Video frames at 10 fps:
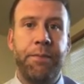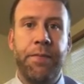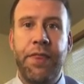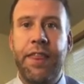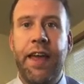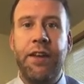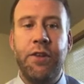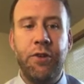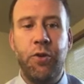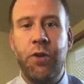then
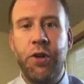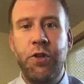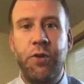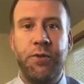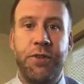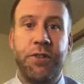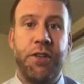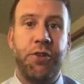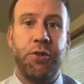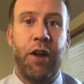you can use this
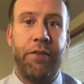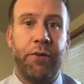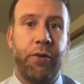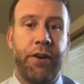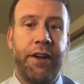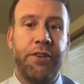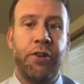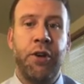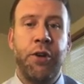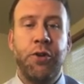digital graphic organizer
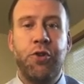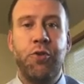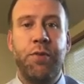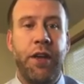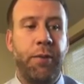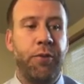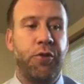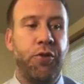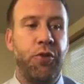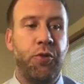to be able
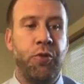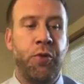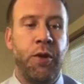to